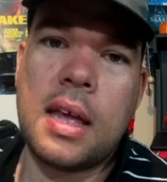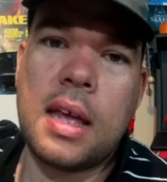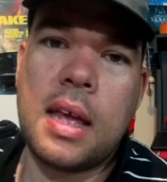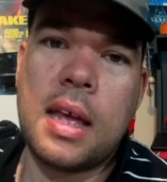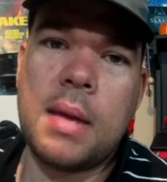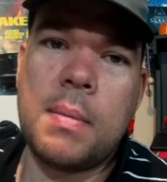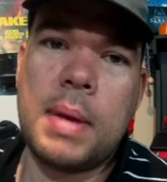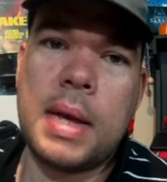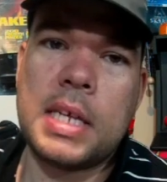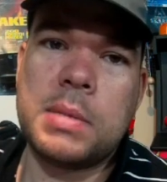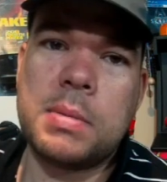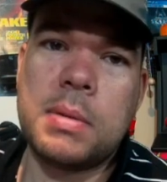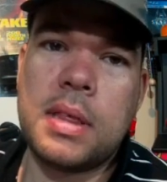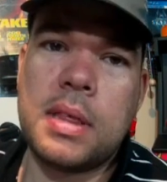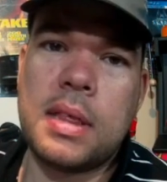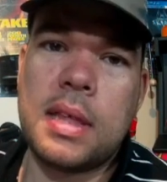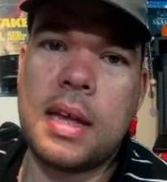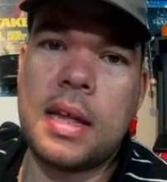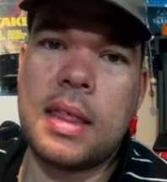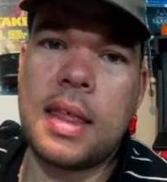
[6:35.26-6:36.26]
it makes me
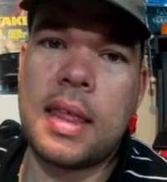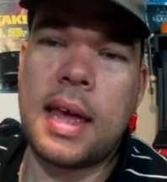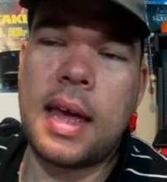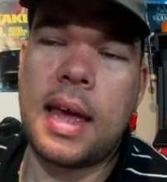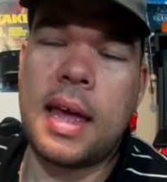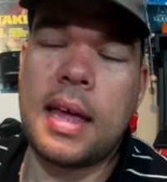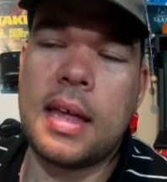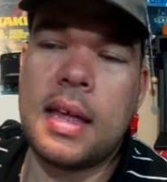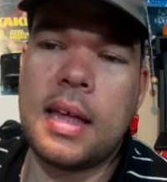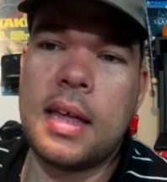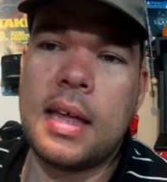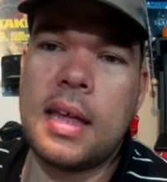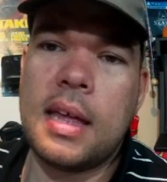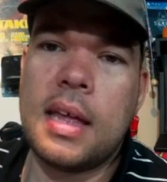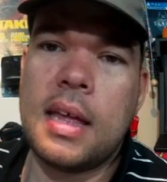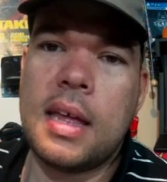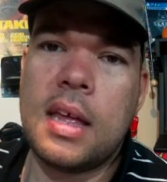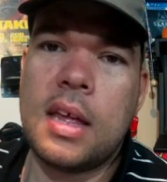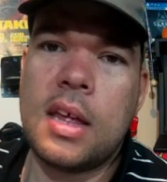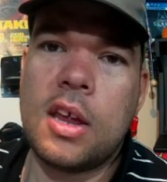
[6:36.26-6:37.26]
think that,
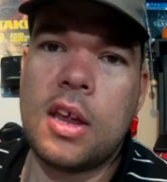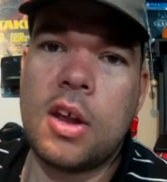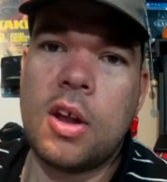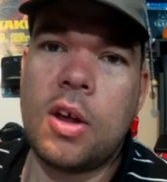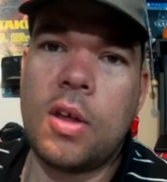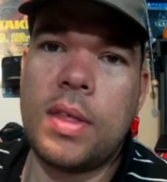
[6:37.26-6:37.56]
you know,